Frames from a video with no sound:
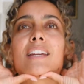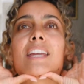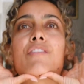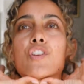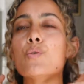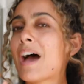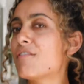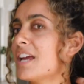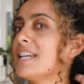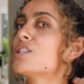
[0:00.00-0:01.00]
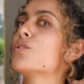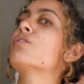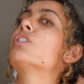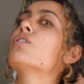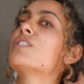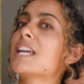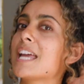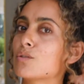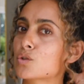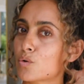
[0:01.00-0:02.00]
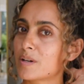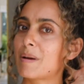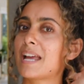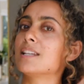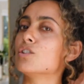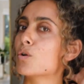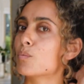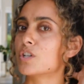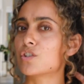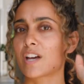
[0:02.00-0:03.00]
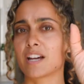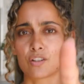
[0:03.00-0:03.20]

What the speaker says: If you have any sort of closing angle joint pain, you don't want to do that,